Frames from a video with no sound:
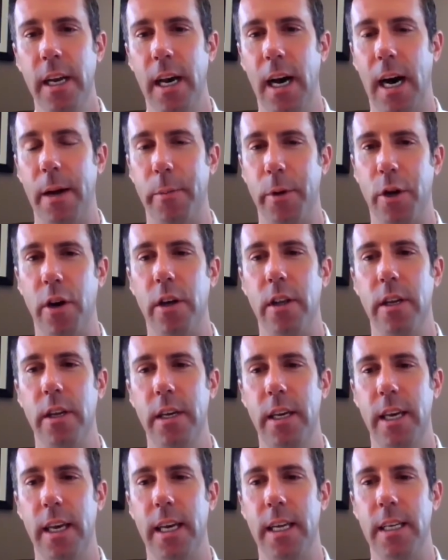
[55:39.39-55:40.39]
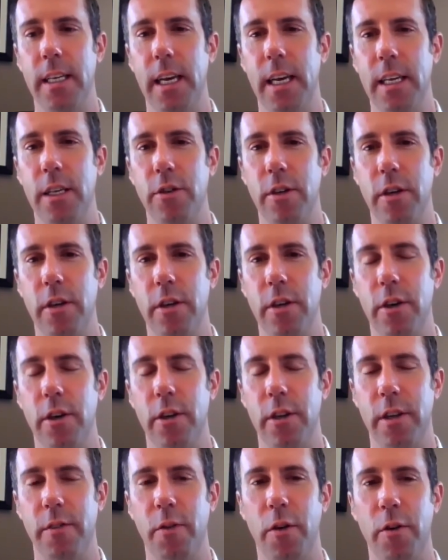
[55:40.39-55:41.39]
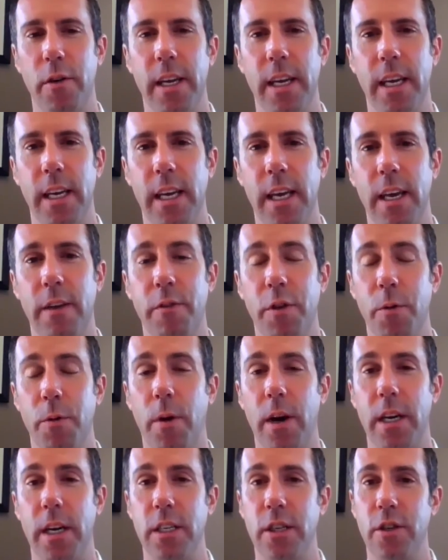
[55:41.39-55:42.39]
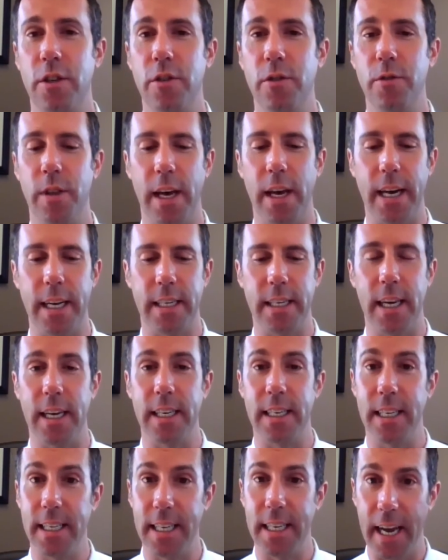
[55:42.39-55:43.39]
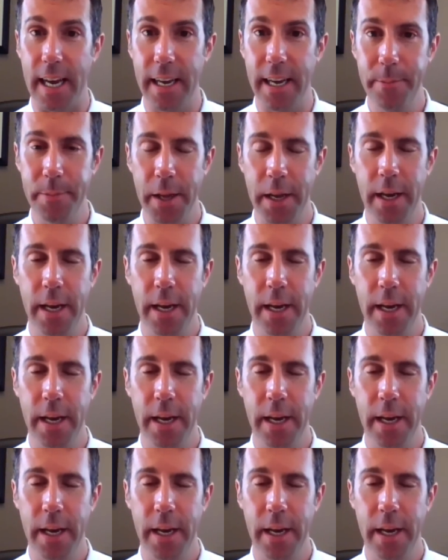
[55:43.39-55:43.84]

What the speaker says: on McCulloch and do your early voting if you wanted to do that today.